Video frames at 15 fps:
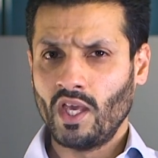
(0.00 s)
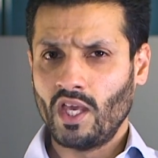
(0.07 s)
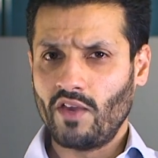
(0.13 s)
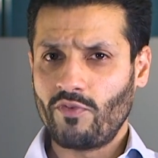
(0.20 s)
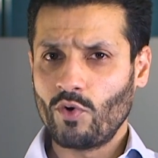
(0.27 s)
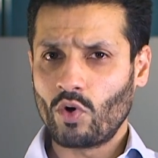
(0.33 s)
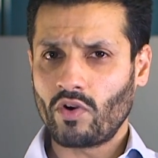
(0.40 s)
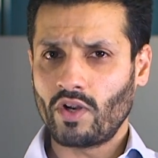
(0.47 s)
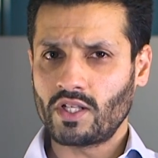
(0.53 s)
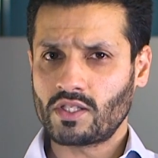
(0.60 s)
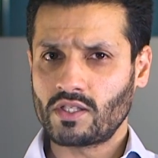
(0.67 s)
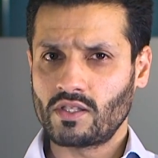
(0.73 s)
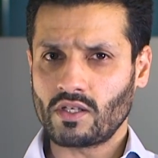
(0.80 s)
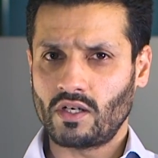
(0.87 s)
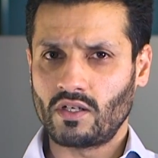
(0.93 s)
If your
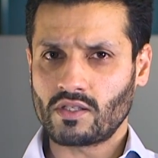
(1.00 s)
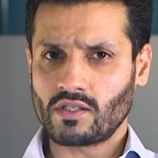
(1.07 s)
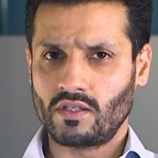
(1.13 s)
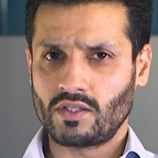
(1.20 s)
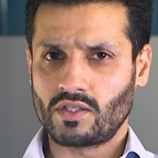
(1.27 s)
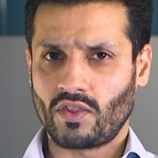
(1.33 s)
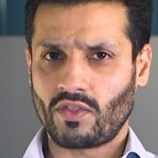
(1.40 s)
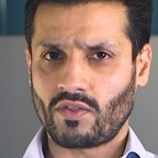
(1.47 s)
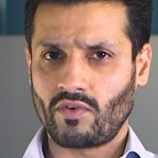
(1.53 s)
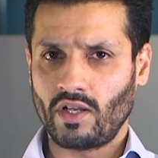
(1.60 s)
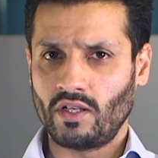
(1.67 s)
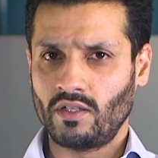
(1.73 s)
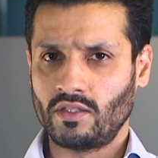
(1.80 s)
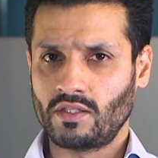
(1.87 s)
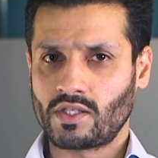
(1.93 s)
creditors are starting to
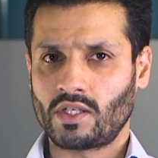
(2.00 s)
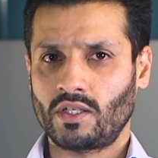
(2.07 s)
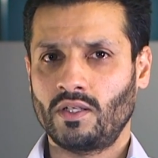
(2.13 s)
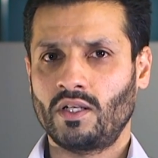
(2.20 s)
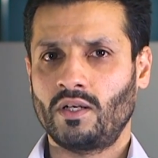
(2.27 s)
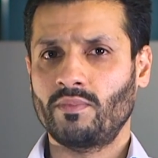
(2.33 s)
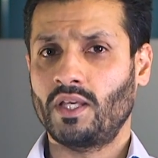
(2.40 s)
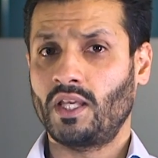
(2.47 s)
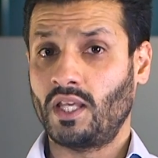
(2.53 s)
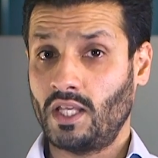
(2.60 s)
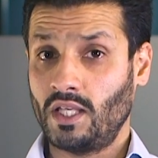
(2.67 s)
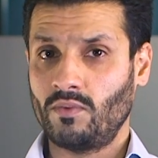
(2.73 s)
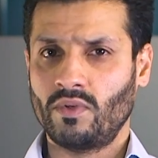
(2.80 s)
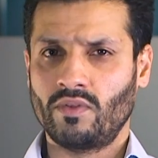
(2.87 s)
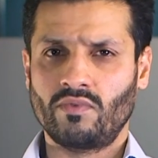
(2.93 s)
threaten and turn up the
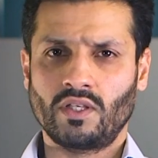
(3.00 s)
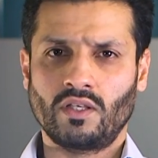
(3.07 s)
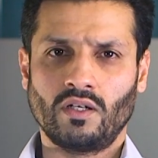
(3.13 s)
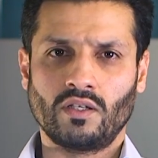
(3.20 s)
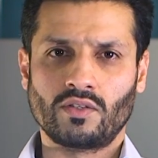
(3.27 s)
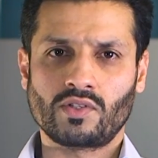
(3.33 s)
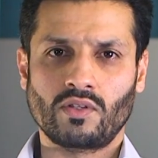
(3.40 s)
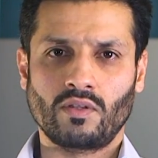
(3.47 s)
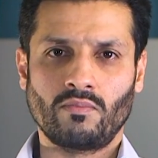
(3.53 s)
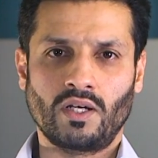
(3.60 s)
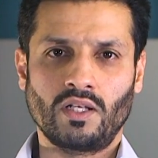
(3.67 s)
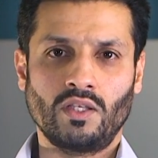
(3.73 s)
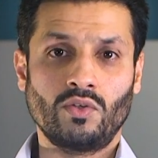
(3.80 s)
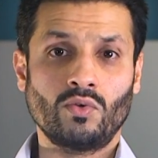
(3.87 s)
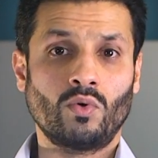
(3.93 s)
heat with regards to the
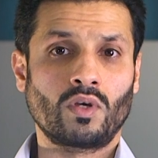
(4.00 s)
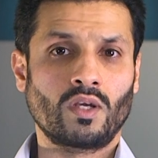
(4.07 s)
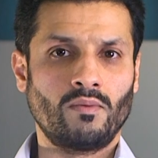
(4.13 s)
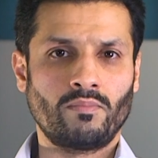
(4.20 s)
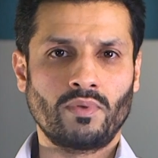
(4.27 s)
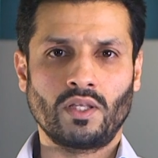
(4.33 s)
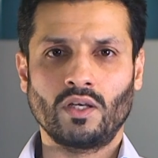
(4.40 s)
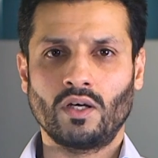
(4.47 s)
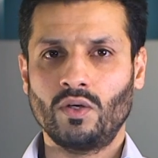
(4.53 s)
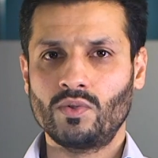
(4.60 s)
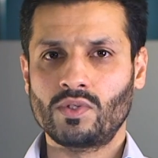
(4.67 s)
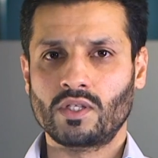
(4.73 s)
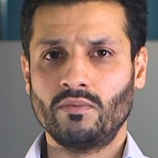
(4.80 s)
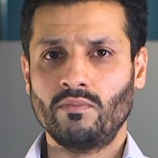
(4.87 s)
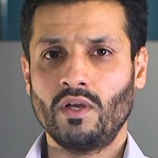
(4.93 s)
money your company
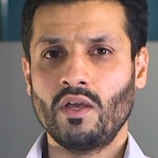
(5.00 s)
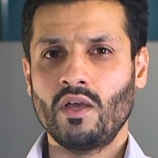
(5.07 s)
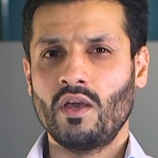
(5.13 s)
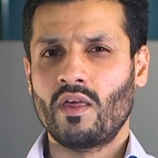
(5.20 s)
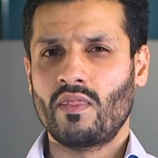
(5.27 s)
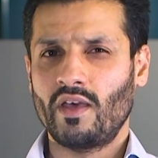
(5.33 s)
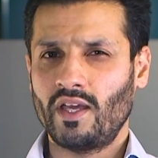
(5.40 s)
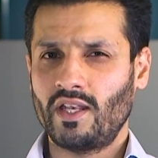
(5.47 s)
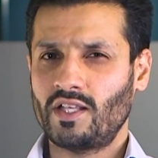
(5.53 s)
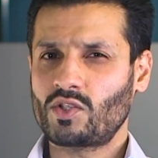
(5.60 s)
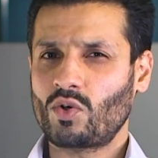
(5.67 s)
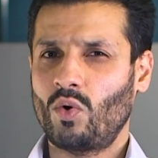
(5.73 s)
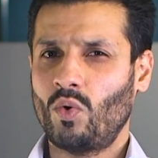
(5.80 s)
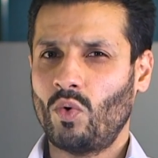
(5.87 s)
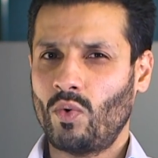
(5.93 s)
owes them, then
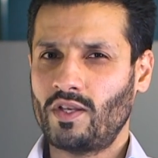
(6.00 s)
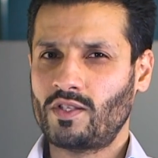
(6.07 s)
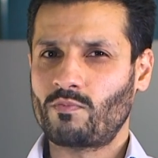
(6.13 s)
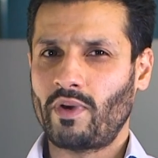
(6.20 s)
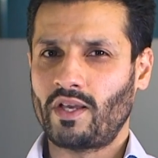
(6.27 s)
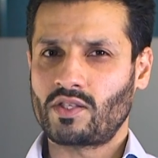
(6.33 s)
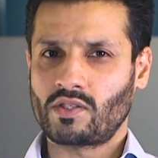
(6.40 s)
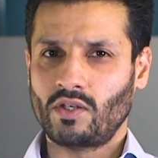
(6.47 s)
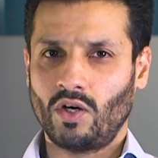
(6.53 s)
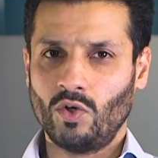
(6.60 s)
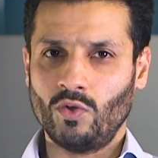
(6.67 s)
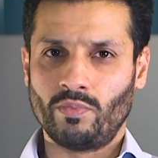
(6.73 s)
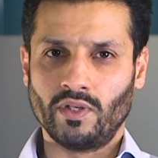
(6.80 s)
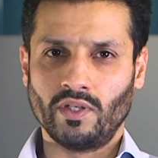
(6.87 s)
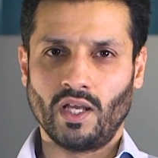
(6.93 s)
it's always best to
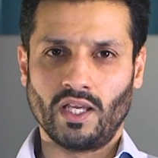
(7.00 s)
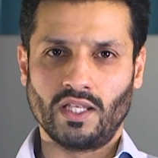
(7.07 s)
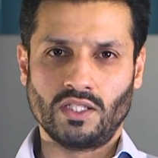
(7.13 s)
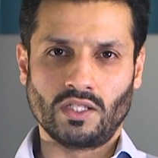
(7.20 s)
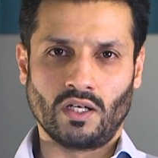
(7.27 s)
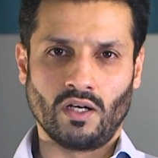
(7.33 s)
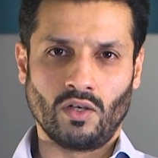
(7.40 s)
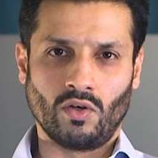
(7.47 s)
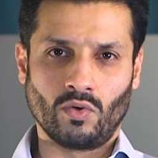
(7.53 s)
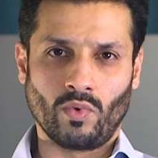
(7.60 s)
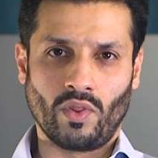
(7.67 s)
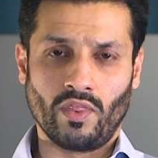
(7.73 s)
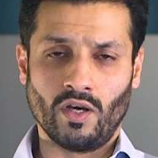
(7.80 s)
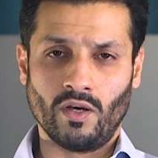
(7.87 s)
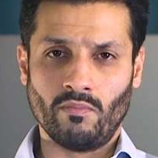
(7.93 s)
open a dialogue
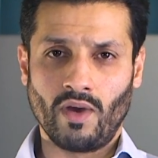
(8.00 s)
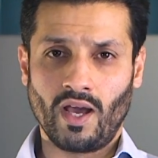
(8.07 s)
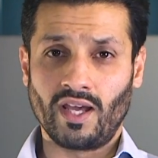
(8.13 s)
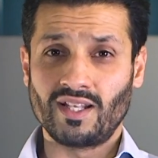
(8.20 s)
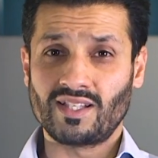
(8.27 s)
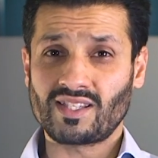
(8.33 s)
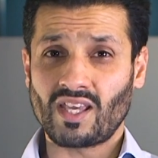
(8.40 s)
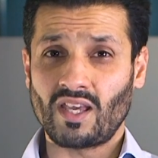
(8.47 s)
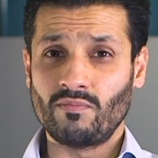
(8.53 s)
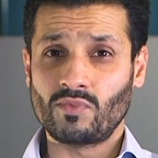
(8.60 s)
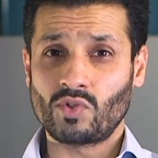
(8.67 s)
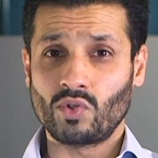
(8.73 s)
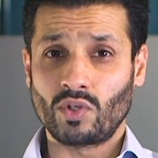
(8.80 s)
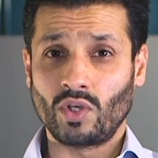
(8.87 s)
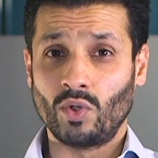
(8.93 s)
with them and attempt
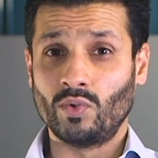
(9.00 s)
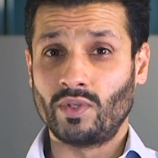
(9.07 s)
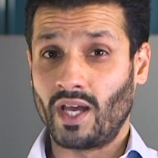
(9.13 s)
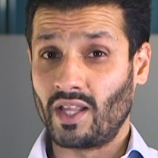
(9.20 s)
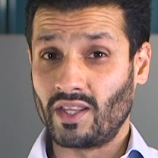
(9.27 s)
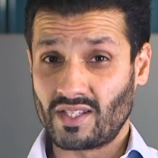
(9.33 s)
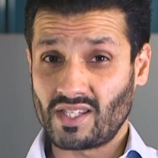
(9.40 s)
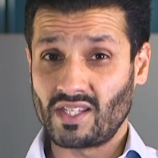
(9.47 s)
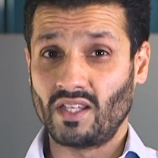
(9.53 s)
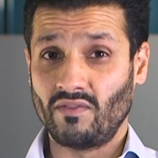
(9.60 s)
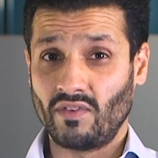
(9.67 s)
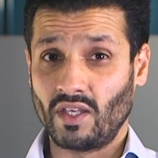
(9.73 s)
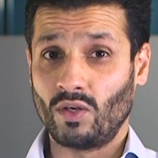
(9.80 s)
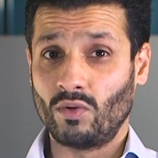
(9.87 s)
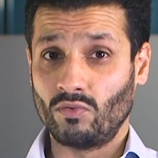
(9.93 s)
to go down the
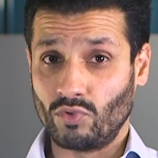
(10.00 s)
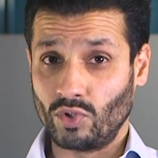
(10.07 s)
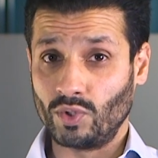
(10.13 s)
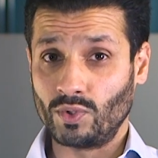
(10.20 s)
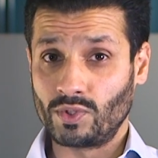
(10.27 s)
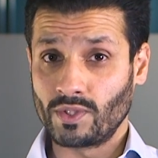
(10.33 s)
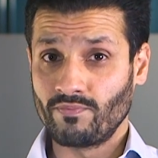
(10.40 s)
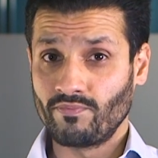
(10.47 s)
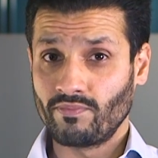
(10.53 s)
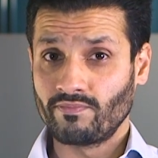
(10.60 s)
CVL route.